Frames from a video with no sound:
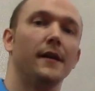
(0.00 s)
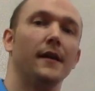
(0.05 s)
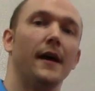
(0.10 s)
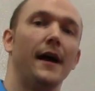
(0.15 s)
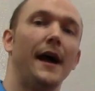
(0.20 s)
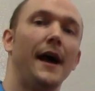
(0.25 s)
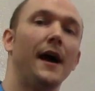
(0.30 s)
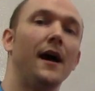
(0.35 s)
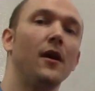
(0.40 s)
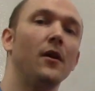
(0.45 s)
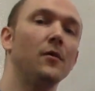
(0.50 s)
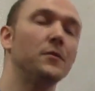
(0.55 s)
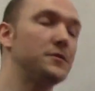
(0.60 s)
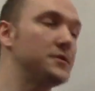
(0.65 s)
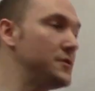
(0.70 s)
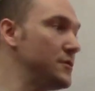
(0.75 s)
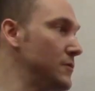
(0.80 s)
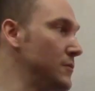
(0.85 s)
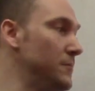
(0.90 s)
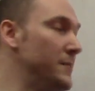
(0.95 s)
how
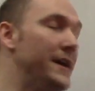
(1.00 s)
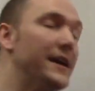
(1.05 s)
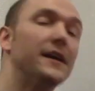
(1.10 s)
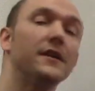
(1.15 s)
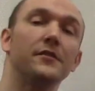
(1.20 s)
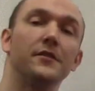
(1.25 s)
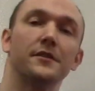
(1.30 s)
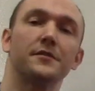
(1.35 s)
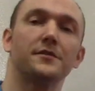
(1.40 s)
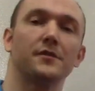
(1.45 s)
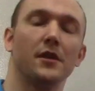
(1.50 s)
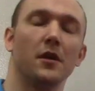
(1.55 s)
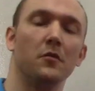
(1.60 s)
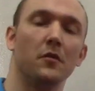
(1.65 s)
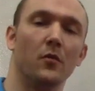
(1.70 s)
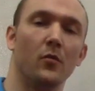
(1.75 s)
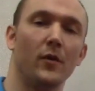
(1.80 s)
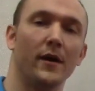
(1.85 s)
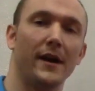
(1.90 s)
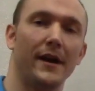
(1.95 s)
to make this go
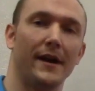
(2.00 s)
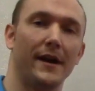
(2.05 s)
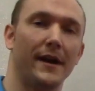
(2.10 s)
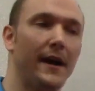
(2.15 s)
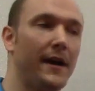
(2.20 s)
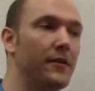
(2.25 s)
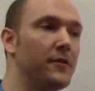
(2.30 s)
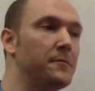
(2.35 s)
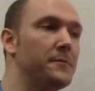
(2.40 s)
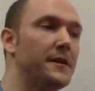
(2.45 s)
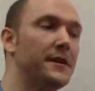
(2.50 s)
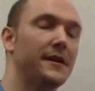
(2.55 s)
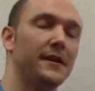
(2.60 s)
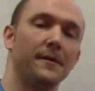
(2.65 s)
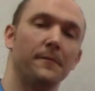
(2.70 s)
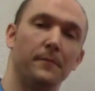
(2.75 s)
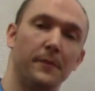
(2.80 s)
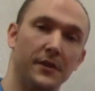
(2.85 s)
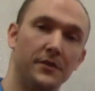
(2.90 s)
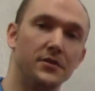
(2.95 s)
away, how to
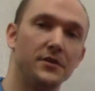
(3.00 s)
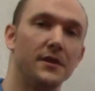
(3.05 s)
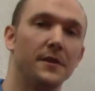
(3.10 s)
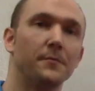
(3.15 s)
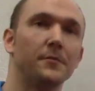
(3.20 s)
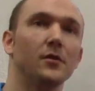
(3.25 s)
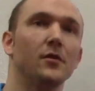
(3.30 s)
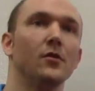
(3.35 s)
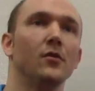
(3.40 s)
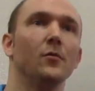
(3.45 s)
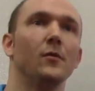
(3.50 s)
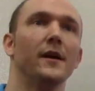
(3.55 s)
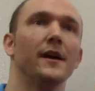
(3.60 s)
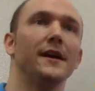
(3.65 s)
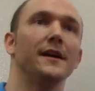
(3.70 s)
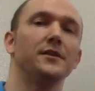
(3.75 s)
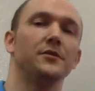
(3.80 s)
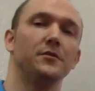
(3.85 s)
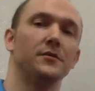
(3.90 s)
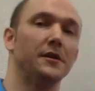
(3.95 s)
make pinchy hip go
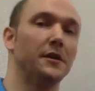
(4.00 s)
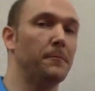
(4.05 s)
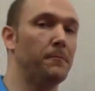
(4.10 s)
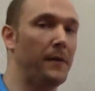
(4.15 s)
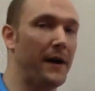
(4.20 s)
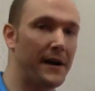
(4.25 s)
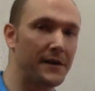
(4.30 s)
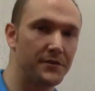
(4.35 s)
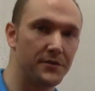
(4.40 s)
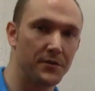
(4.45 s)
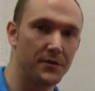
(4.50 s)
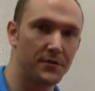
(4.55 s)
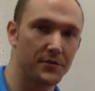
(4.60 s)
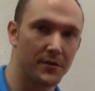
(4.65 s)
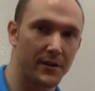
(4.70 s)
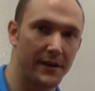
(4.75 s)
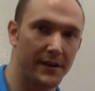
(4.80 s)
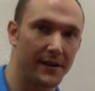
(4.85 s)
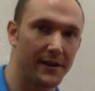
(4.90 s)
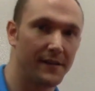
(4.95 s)
away. You can get back to your
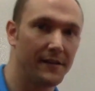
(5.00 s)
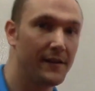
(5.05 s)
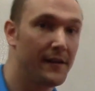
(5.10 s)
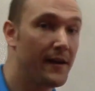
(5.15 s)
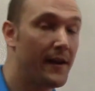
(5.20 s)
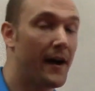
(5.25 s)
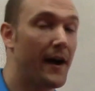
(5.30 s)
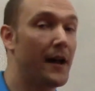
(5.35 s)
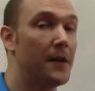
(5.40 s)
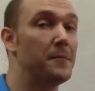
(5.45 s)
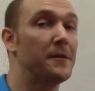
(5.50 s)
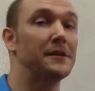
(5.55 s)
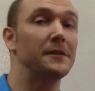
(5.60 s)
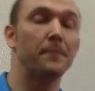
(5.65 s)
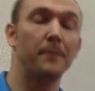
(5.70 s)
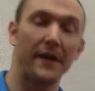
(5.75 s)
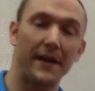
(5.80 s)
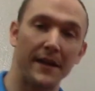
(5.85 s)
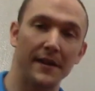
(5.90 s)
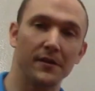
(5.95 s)
training, how to make the
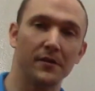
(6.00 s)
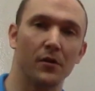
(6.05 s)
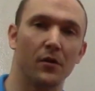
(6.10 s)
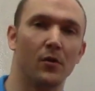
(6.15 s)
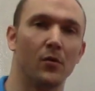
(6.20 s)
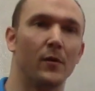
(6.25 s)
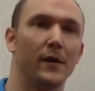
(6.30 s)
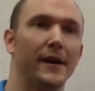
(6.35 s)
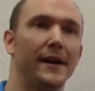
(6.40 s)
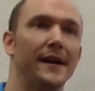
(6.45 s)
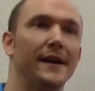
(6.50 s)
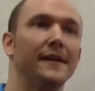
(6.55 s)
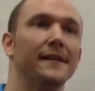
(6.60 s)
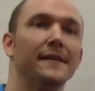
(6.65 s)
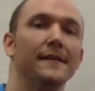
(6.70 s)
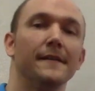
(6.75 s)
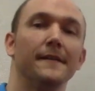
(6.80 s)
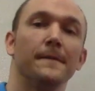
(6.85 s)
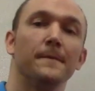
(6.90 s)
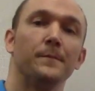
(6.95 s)
pain go away,
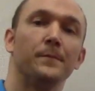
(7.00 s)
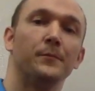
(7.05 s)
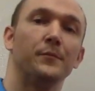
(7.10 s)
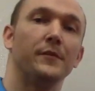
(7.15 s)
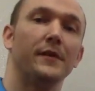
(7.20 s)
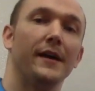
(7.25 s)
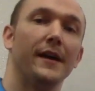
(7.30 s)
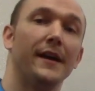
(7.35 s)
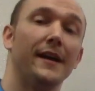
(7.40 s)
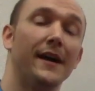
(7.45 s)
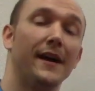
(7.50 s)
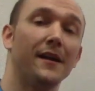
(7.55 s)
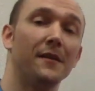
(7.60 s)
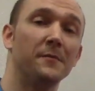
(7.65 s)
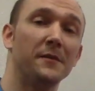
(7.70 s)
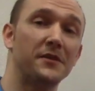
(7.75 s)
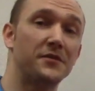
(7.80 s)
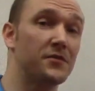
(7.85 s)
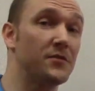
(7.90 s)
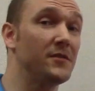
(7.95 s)
and how to
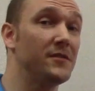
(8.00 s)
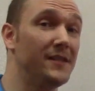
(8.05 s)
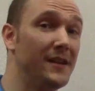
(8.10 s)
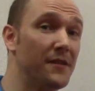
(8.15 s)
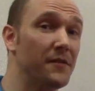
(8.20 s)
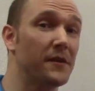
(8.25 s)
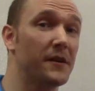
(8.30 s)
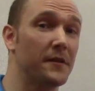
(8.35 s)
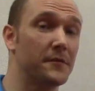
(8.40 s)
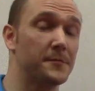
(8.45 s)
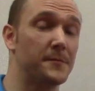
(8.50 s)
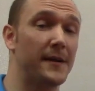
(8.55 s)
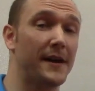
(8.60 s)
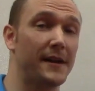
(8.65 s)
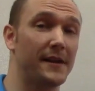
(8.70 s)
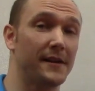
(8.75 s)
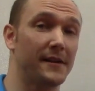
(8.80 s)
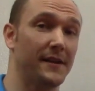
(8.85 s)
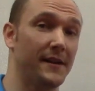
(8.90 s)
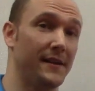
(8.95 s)
make sure it never comes
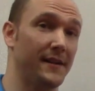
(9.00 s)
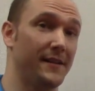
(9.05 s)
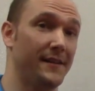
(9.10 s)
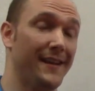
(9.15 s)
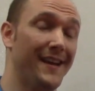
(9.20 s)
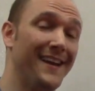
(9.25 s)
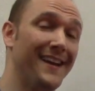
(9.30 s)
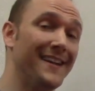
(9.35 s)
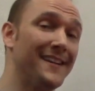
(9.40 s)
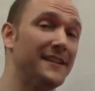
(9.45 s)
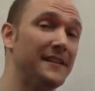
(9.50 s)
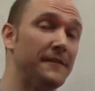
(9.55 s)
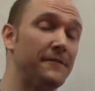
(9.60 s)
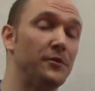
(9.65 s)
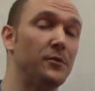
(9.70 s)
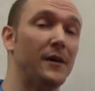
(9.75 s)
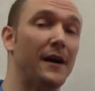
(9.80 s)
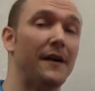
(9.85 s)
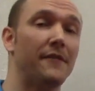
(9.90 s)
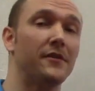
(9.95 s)
back again. And if
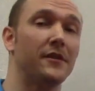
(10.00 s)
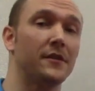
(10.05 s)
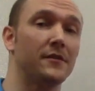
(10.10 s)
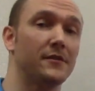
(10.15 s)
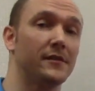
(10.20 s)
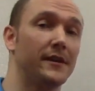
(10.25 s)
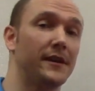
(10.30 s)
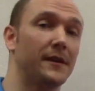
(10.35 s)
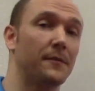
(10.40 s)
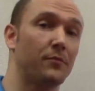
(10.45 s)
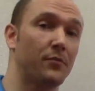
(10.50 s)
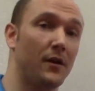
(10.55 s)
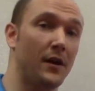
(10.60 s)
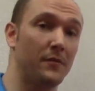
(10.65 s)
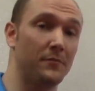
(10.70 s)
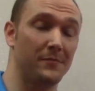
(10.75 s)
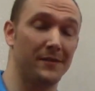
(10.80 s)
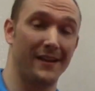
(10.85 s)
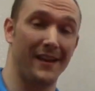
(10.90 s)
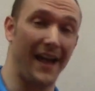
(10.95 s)
you have an underlying
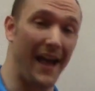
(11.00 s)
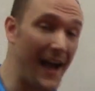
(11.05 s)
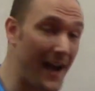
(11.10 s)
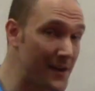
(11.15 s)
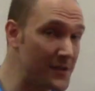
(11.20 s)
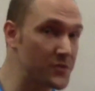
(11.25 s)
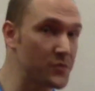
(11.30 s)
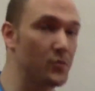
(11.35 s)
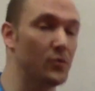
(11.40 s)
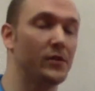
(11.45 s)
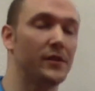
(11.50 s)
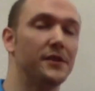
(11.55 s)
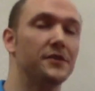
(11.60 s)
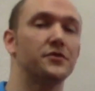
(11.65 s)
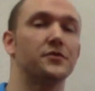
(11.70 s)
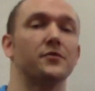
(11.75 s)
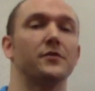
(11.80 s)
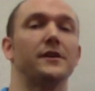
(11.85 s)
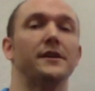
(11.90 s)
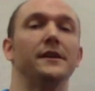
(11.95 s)
problem, an actual
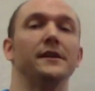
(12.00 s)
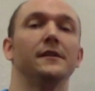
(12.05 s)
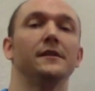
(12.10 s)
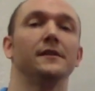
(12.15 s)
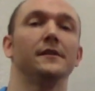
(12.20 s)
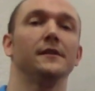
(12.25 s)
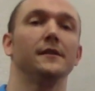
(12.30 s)
injury,